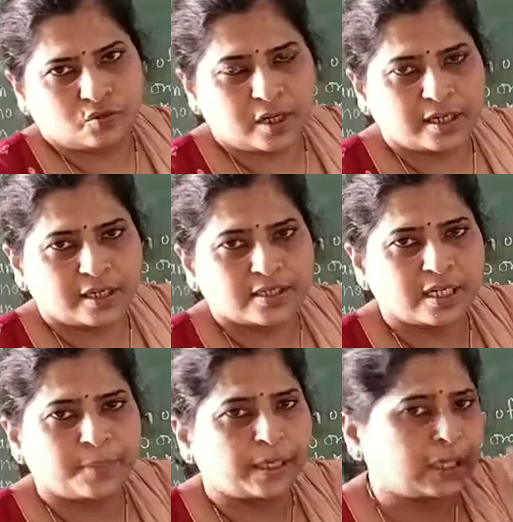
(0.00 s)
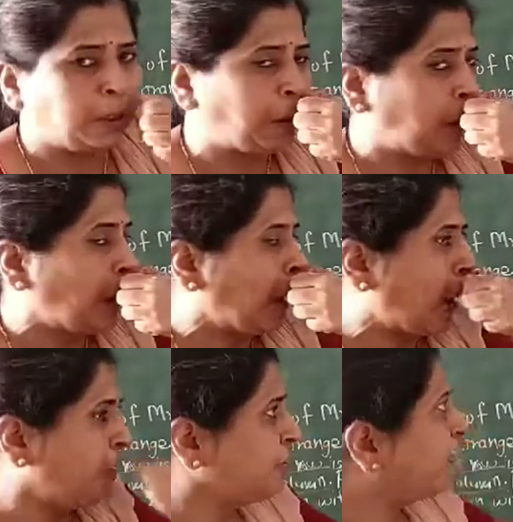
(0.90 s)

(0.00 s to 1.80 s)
You write it separately, or you